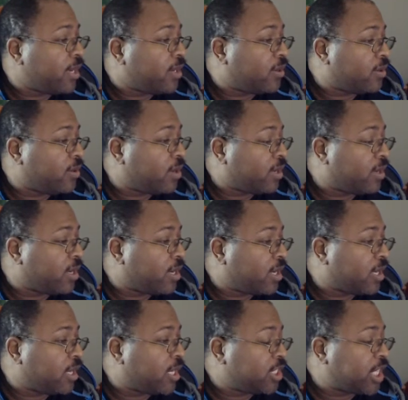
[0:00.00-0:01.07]

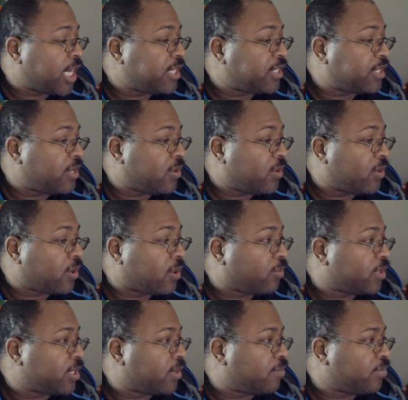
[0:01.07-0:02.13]
on J.C. Horn,
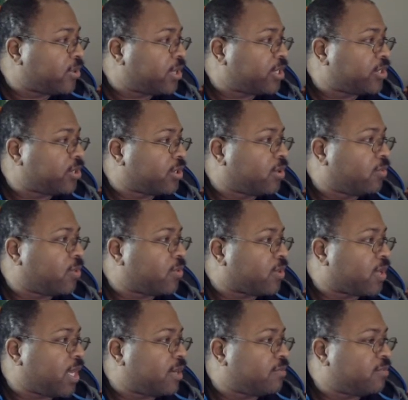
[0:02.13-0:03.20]
which I'm pretty sure will
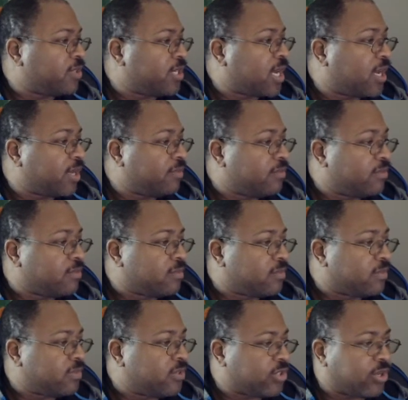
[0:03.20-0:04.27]
get done
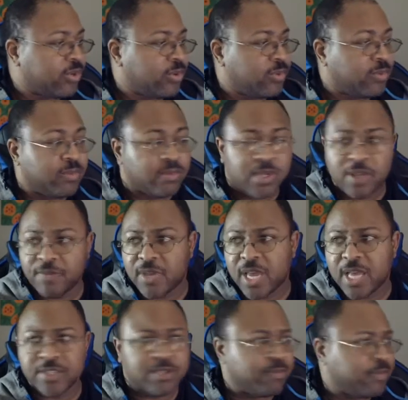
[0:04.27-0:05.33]
soon if it
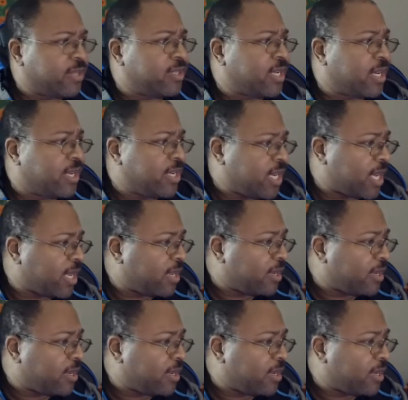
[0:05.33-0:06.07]
hasn't been done yet.